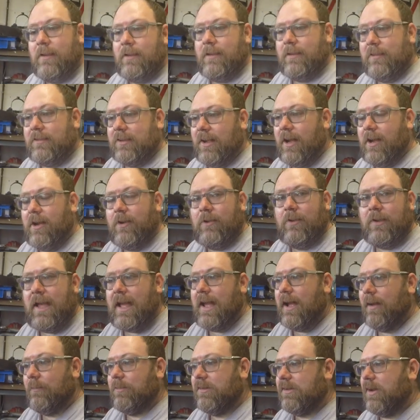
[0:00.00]
So yeah,
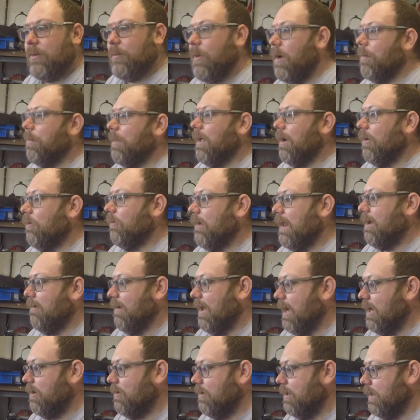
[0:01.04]
I'm just going to wipe that all down
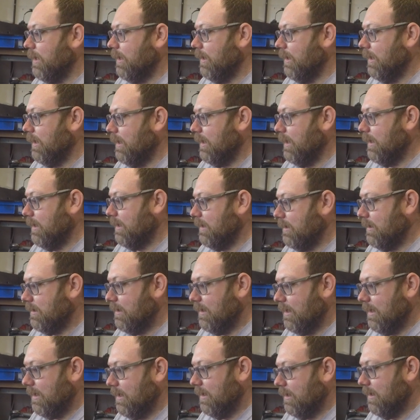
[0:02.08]
now and
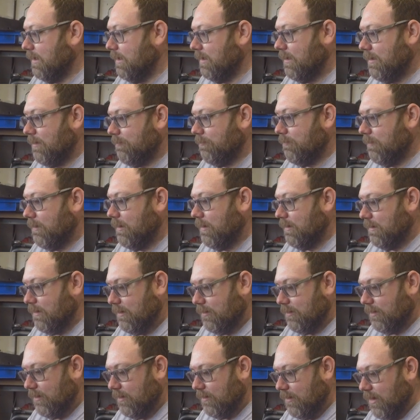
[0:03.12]
uh,
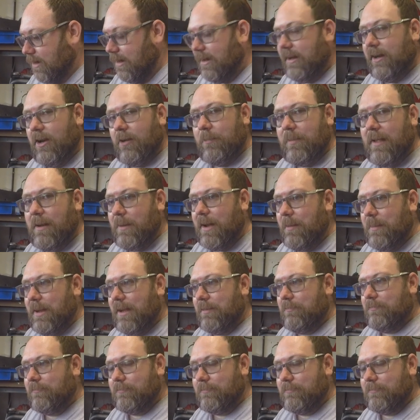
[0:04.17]
sort of tidy it up that way a bit.